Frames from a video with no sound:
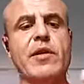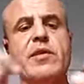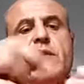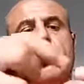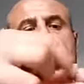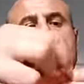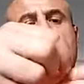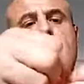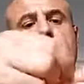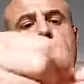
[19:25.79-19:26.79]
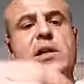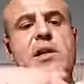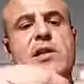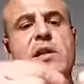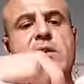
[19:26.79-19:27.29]
So anyway, this
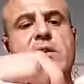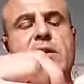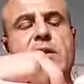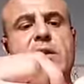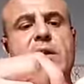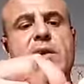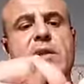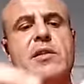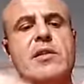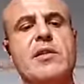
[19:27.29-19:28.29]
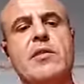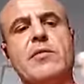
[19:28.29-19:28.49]
is something like this, you know.